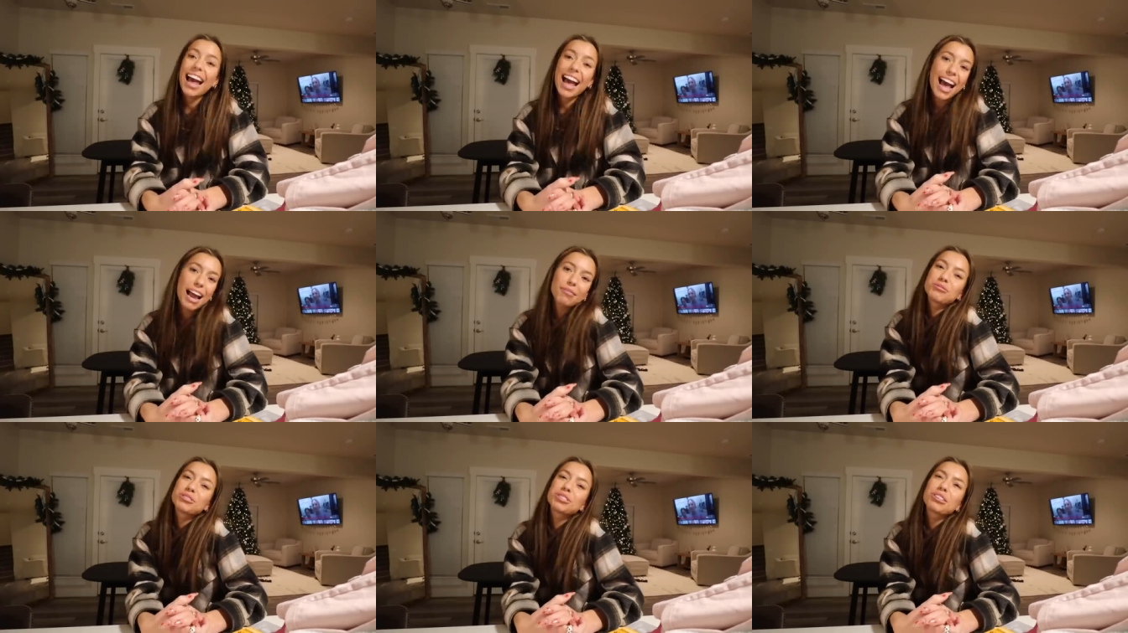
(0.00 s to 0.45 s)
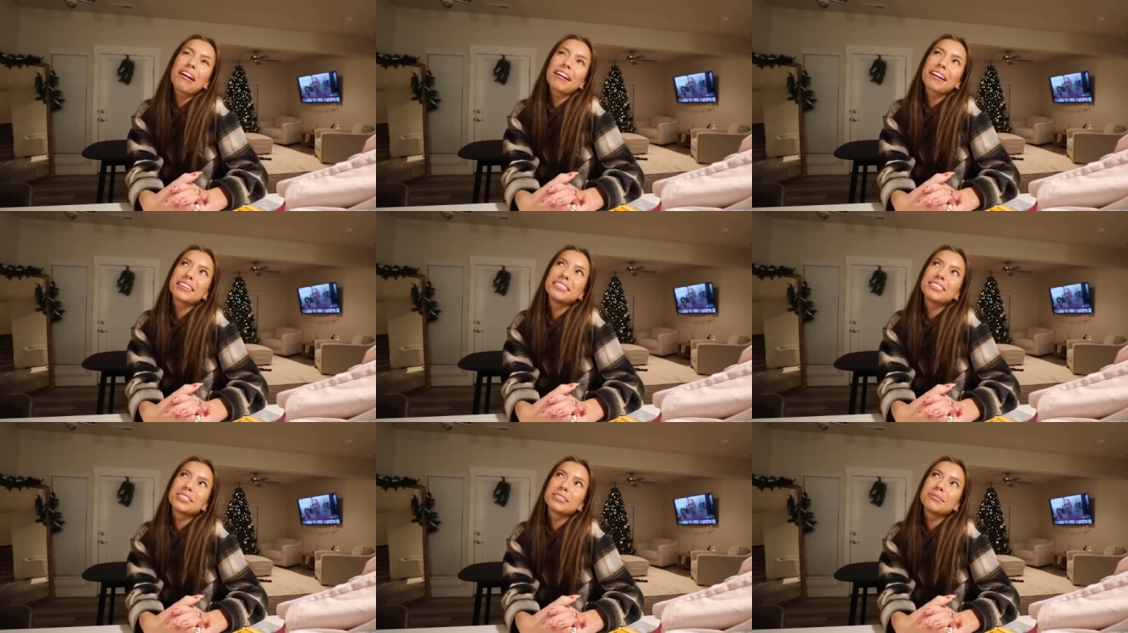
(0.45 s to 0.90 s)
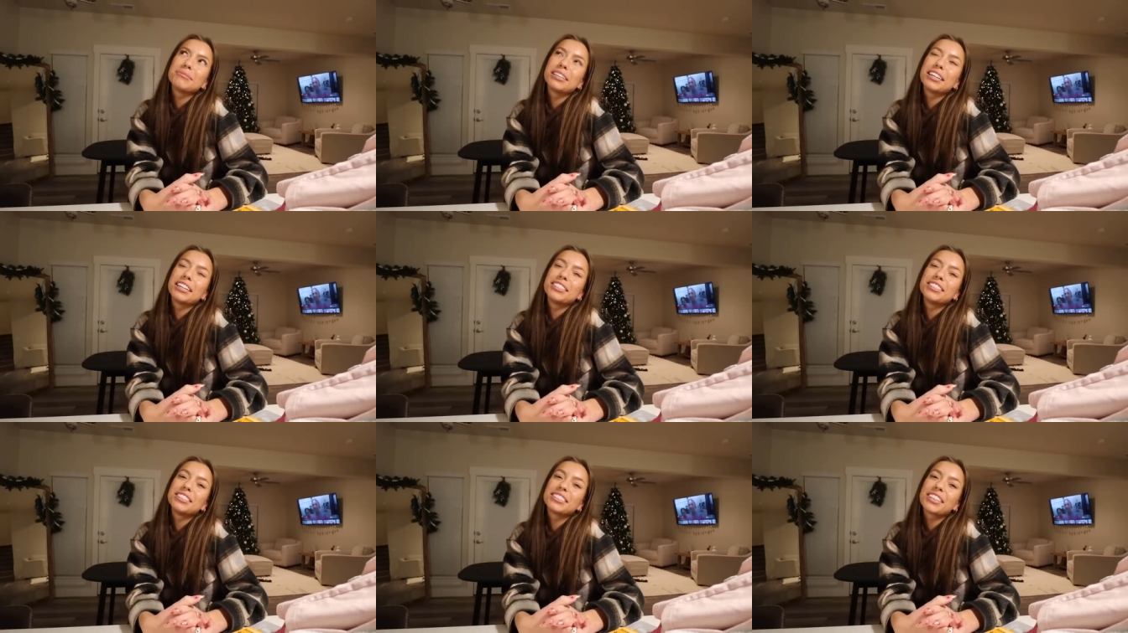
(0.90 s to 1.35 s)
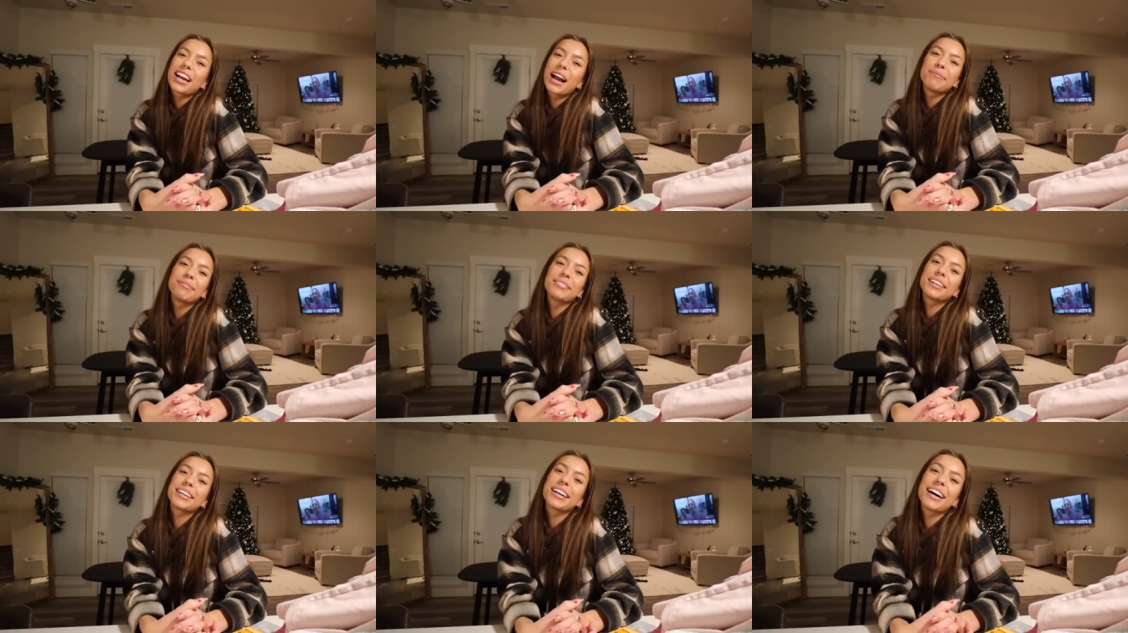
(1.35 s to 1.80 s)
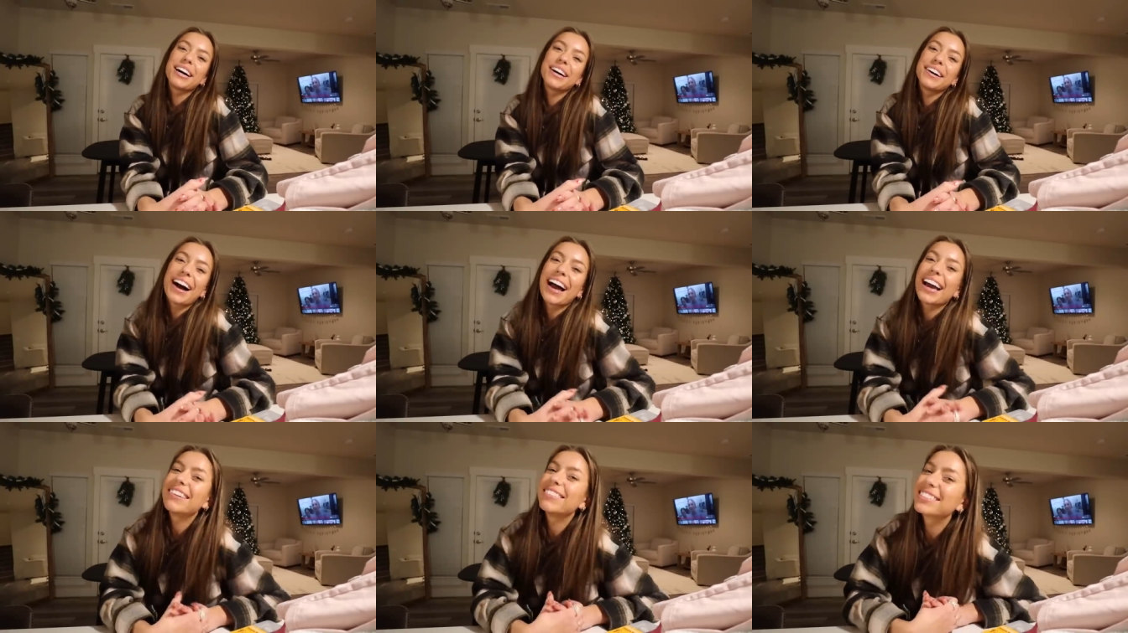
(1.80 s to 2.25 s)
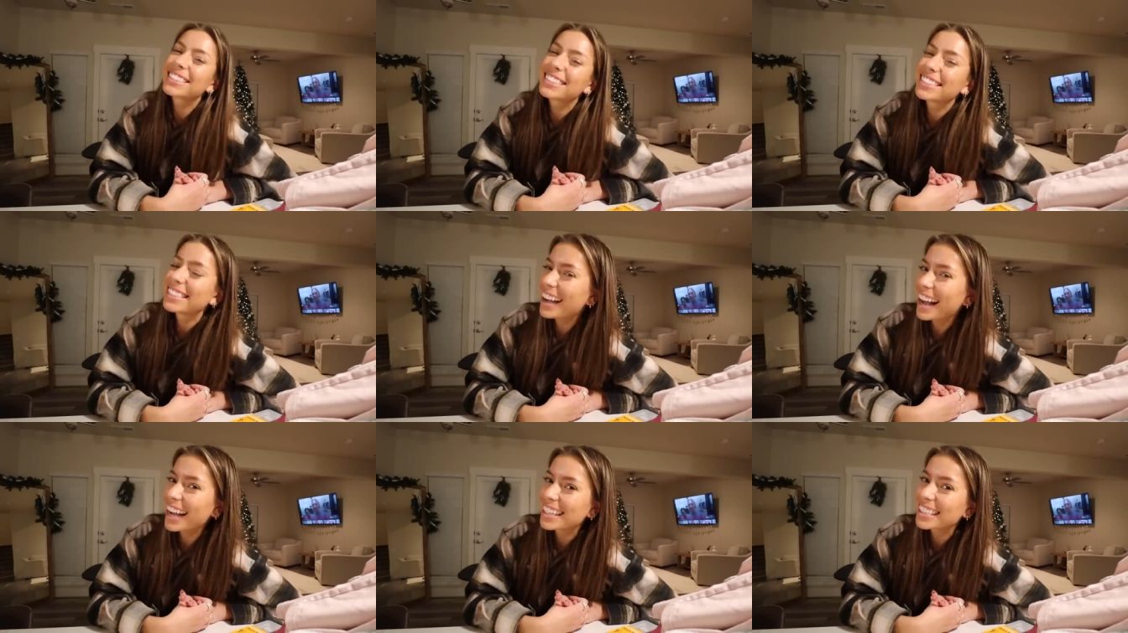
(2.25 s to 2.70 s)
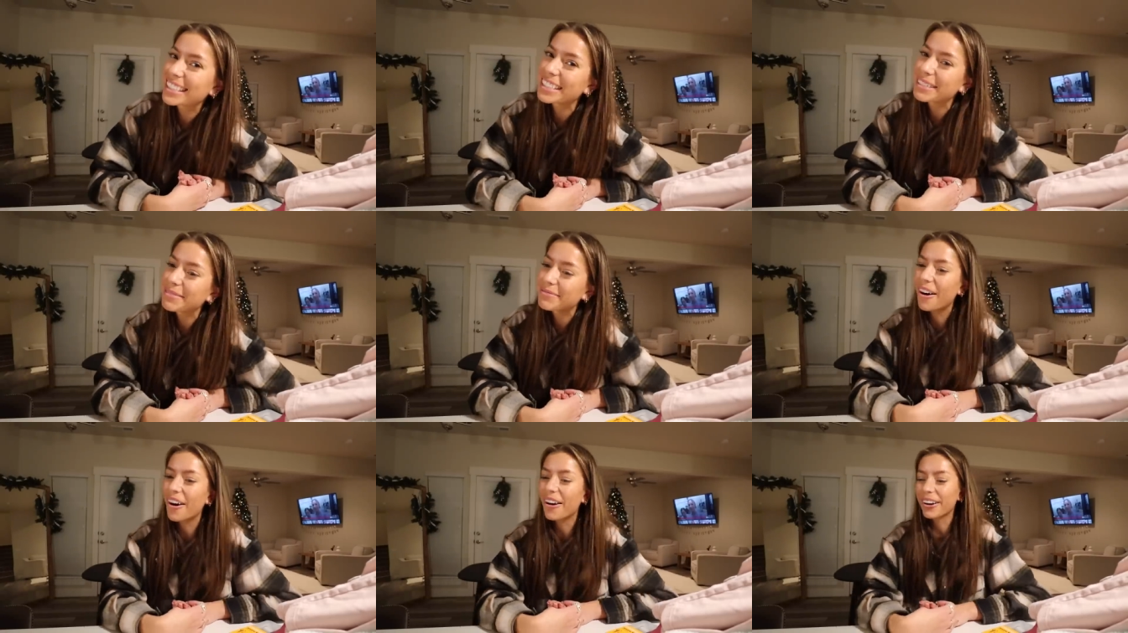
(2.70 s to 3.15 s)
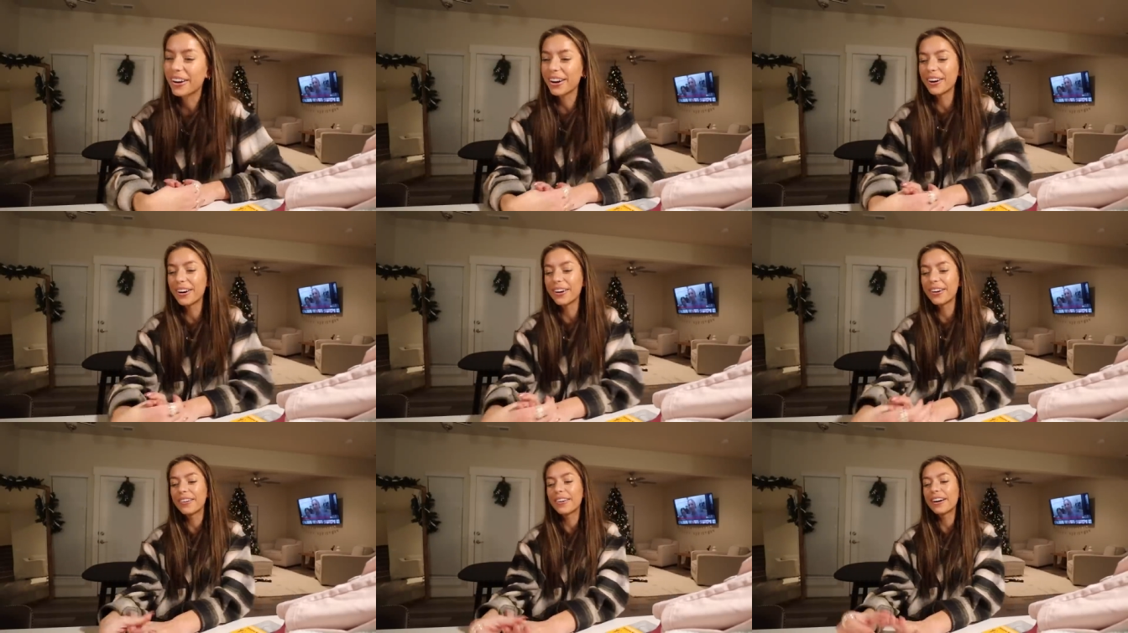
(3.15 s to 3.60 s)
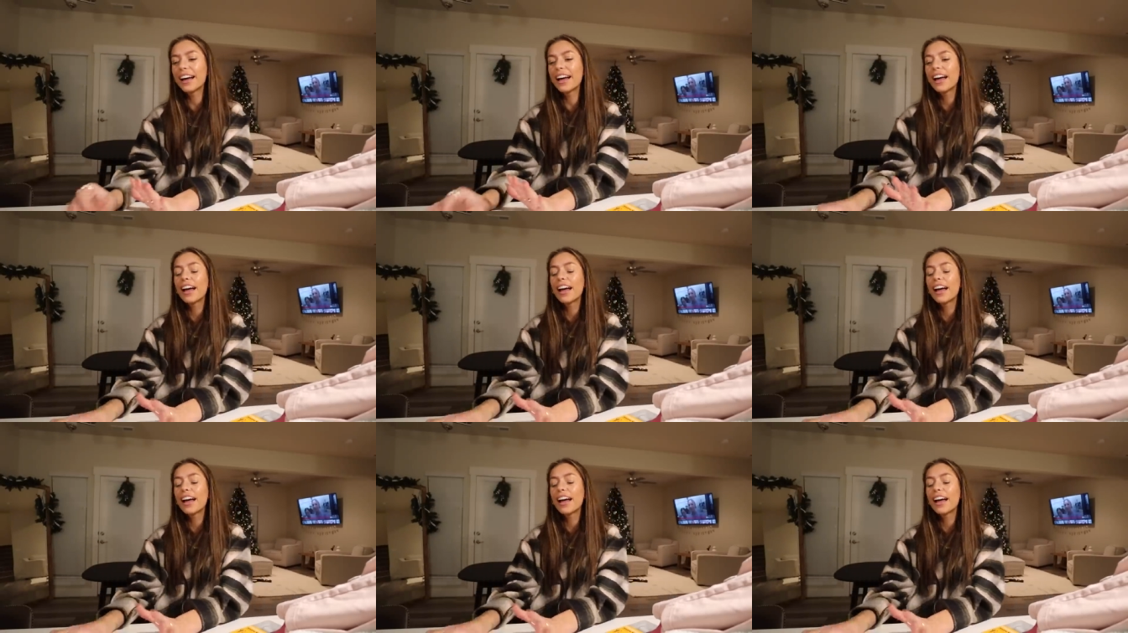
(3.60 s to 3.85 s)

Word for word: I'm talking too much. I'm gonna go. I will see you guys tomorrow.